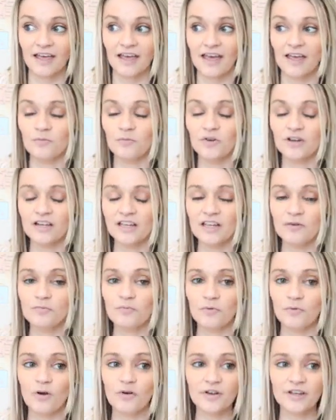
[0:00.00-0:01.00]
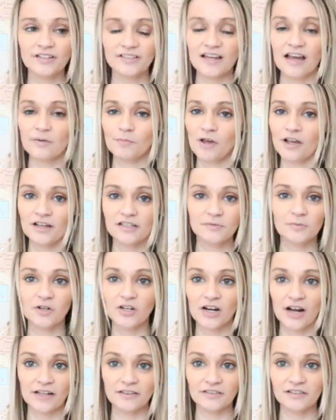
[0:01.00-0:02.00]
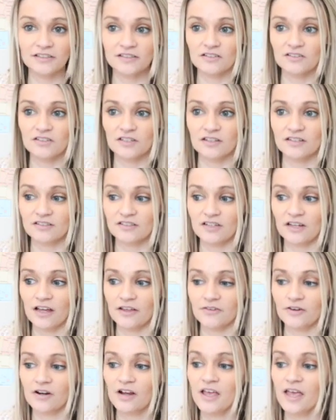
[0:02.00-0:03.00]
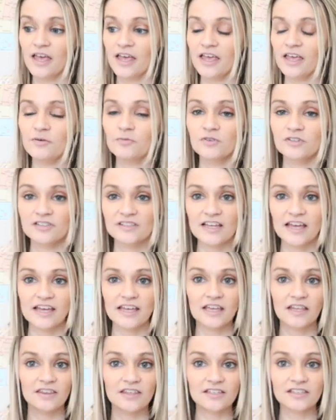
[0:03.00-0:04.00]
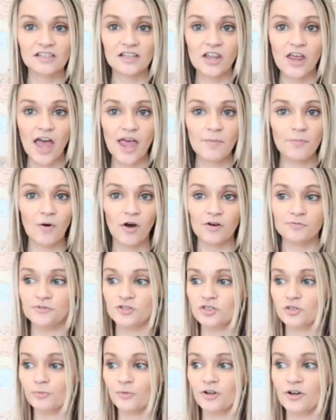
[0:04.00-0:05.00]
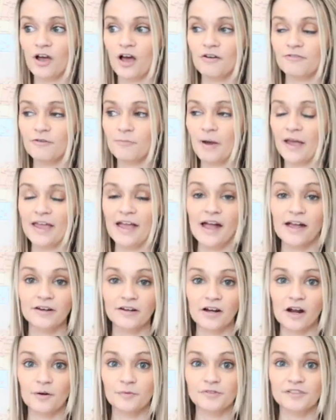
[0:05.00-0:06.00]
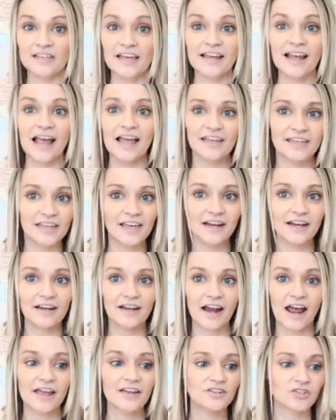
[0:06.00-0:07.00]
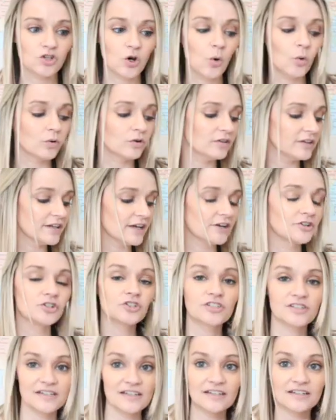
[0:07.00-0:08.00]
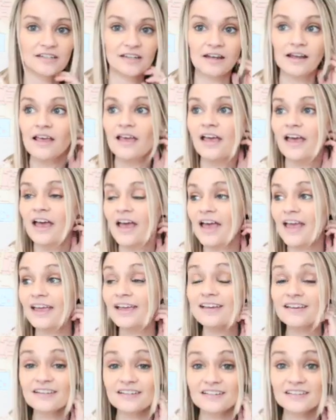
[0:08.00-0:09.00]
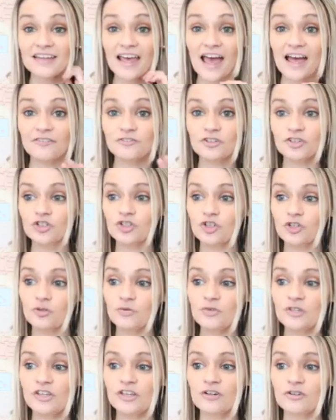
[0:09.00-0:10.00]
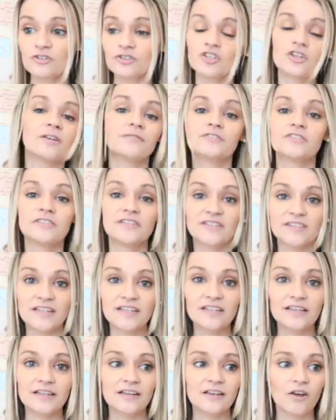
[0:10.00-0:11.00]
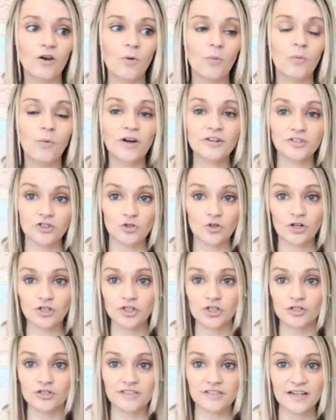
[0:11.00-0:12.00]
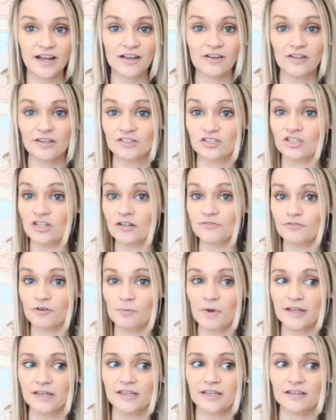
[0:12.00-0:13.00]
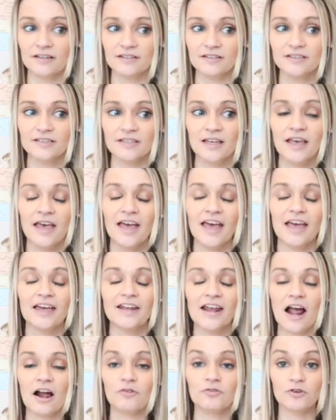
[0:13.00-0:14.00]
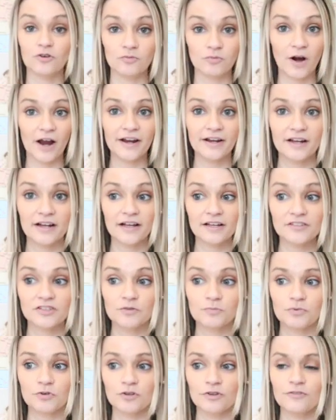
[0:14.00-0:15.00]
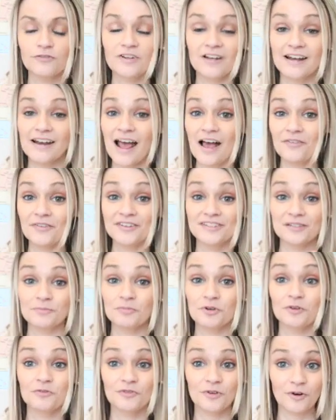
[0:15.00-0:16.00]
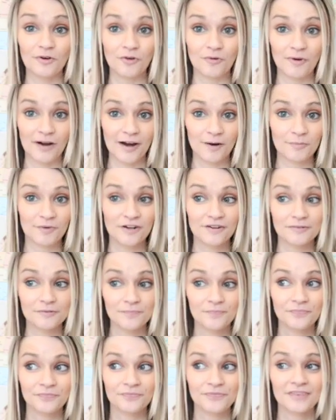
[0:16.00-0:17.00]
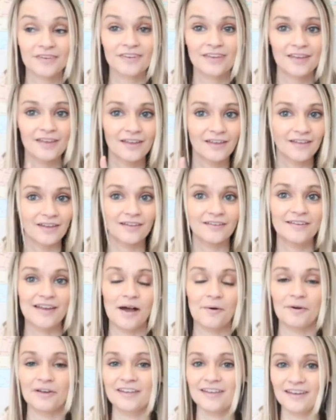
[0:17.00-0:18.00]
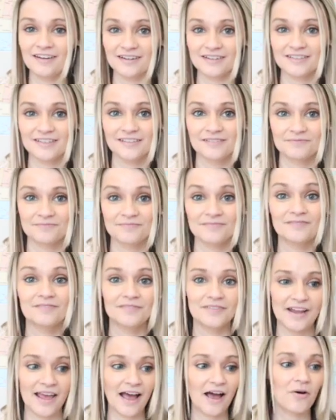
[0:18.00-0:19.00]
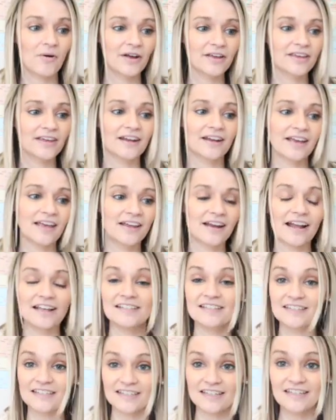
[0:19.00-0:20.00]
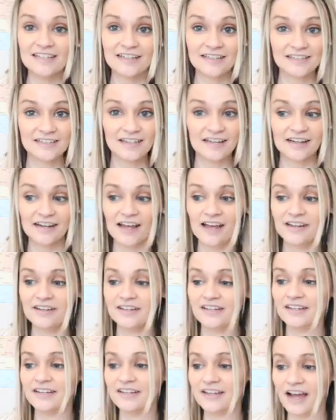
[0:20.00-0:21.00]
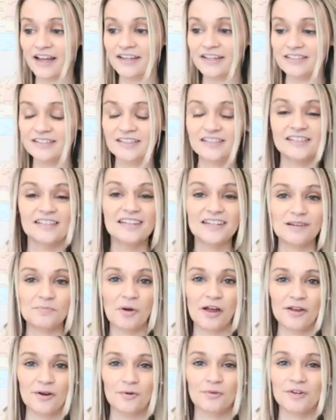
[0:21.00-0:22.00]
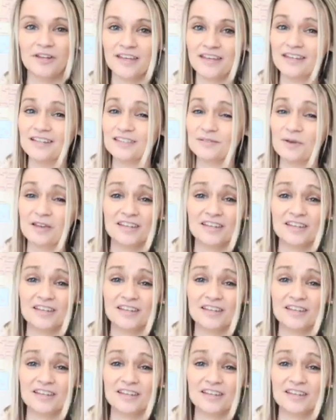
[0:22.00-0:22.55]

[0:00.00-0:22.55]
and when he broke it down, my husband and I listened to this together, it was like this light bulb just went off in my head, and I was like, I get it. I totally understand it. And after 2 years of seeing what structure and style has done for my kids and how their writing has improved and how that's improved their grammar, now I get it. Now I get it, and I see it, and I can see it in my own kids. My